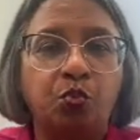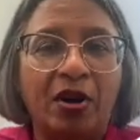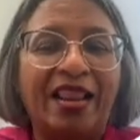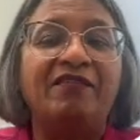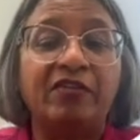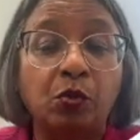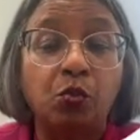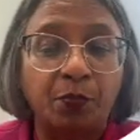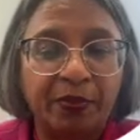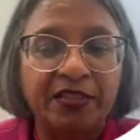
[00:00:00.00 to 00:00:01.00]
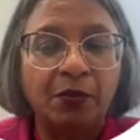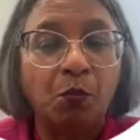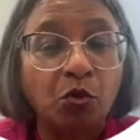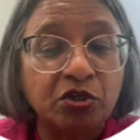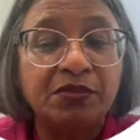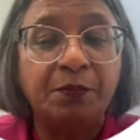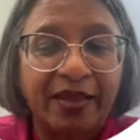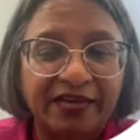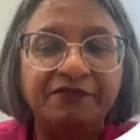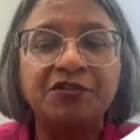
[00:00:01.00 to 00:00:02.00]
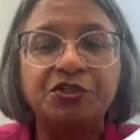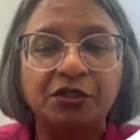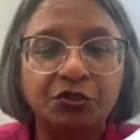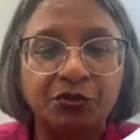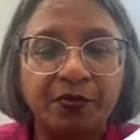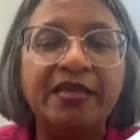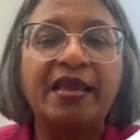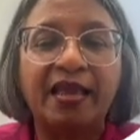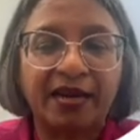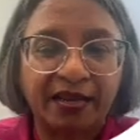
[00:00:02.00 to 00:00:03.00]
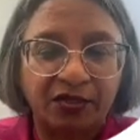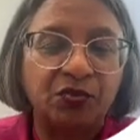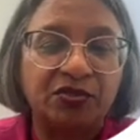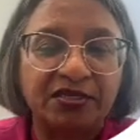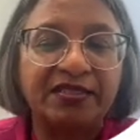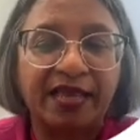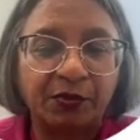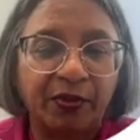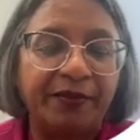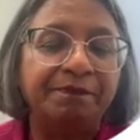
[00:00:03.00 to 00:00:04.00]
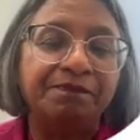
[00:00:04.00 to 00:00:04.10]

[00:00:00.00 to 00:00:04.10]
level would be the most beneficial to me, and I use it that way.